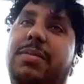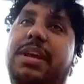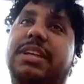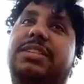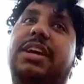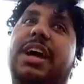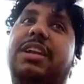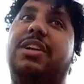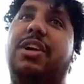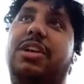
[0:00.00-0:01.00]
biggest thing I'd,
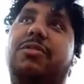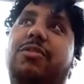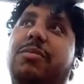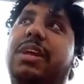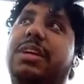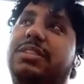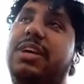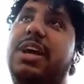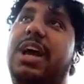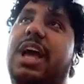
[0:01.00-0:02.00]
I learned from this,
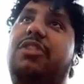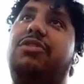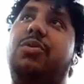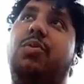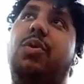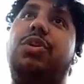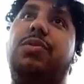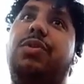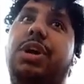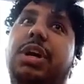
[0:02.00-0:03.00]
I actually worked
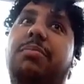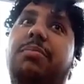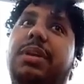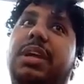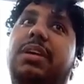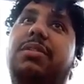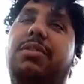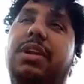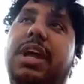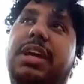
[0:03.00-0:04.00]
for a company
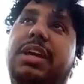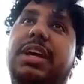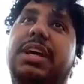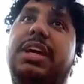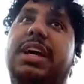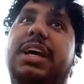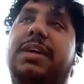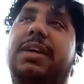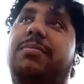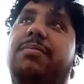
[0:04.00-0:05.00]
for like
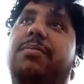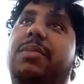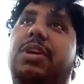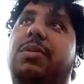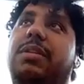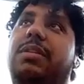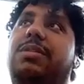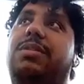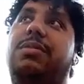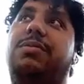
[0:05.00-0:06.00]
um, you know what
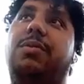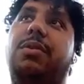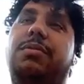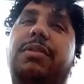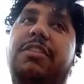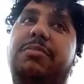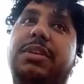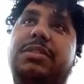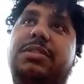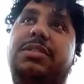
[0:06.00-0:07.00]
four or five
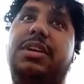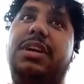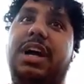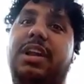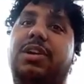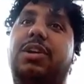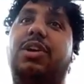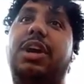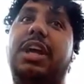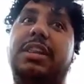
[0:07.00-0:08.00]
months uh,
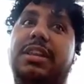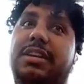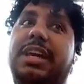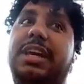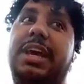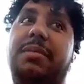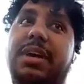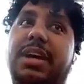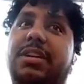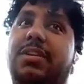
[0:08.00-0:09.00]
learning the deck game
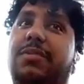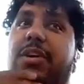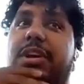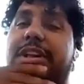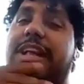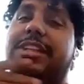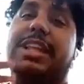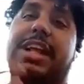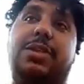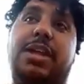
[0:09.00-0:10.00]
to figure because
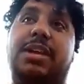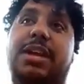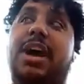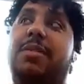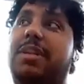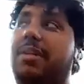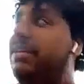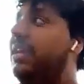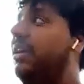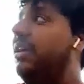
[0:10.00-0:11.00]
that's what I'm in now. I'm in, I'm in
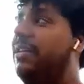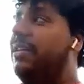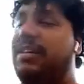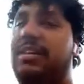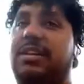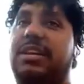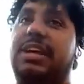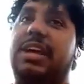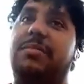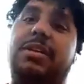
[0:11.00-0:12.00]
deck in the deck
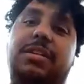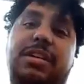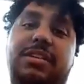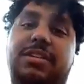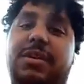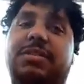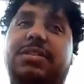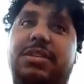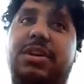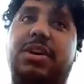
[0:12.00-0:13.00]
game. in case anyone else doesn't
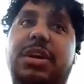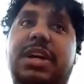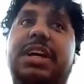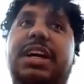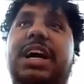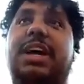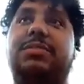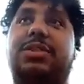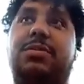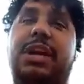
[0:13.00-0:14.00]
know. Um, so
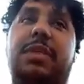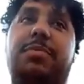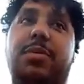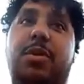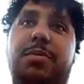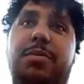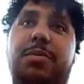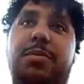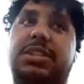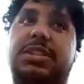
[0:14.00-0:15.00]
we help people with
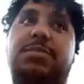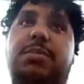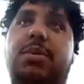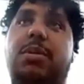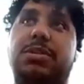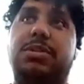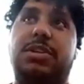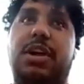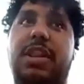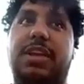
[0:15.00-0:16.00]
bankruptcies, proposals,
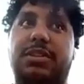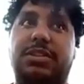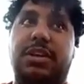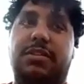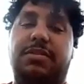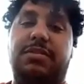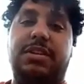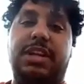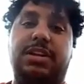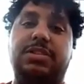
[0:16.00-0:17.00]
and all that sort of stuff.
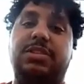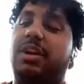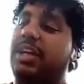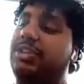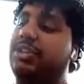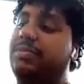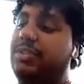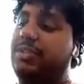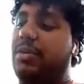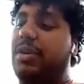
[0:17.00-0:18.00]
Debt consolidation.
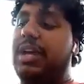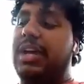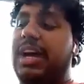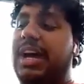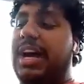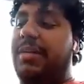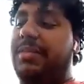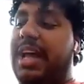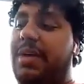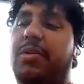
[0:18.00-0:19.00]
So um,
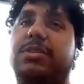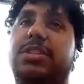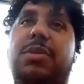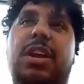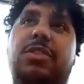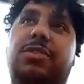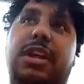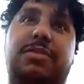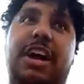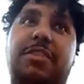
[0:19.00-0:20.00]
I worked for someone else for like
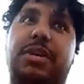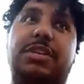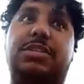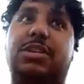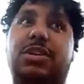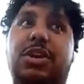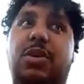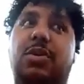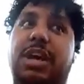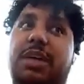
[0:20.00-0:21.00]
five months, learned the
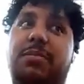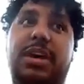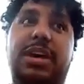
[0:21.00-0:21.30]
whole game,